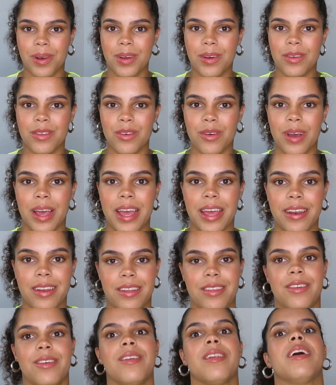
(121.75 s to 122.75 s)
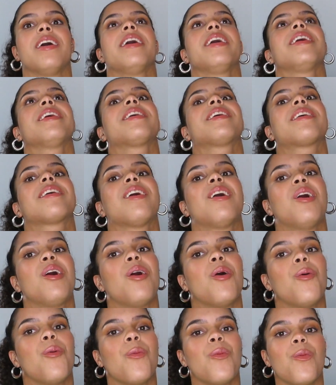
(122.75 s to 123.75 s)
it on your head and you're like,
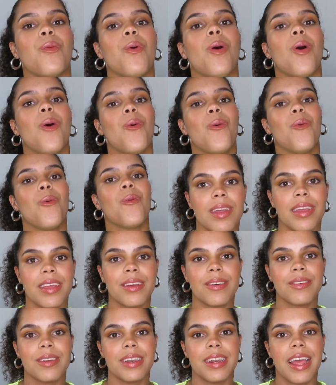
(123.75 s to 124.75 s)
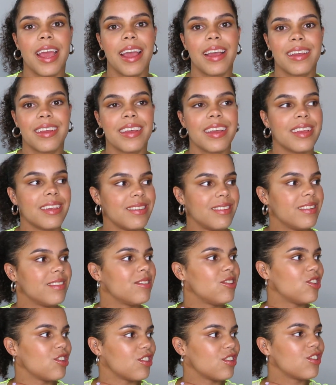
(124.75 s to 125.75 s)
whoa. Like your neck is
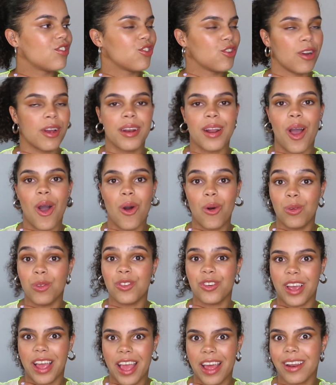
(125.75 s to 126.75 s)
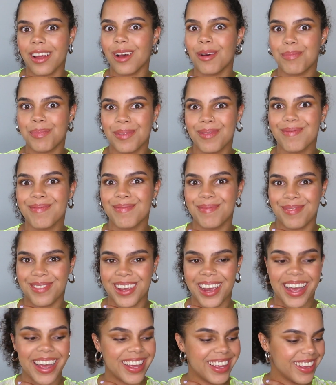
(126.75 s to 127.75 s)
just trying to hold your head up.
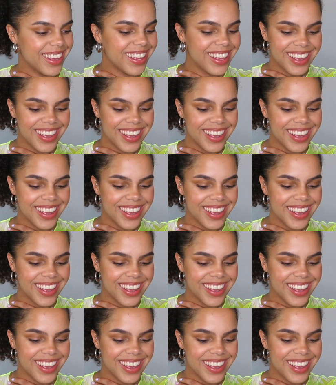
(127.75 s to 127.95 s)
Okay,